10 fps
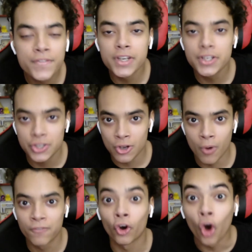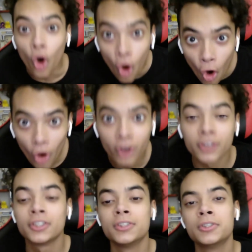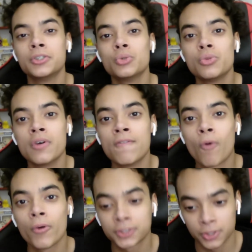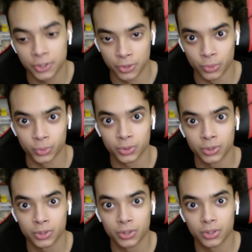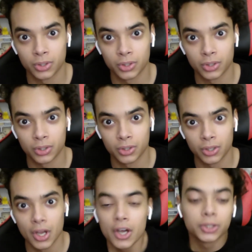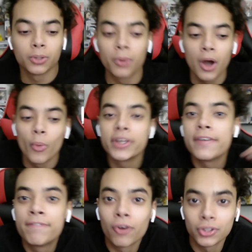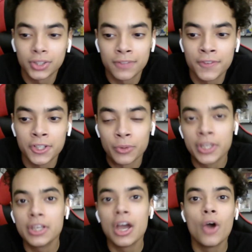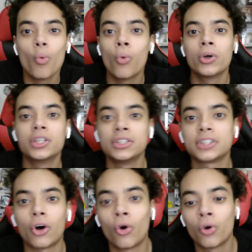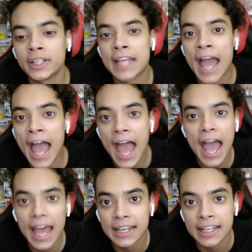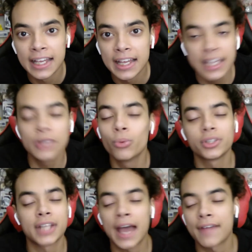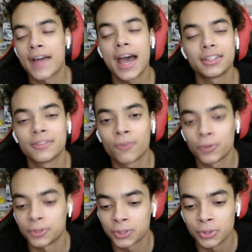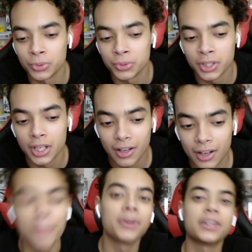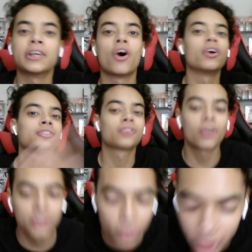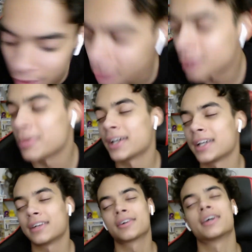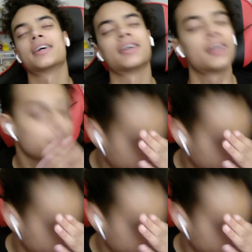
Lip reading: video for her to do the voice cues. So when he first did the video, he wouldn't have had the voice cues. But it all started with, okay.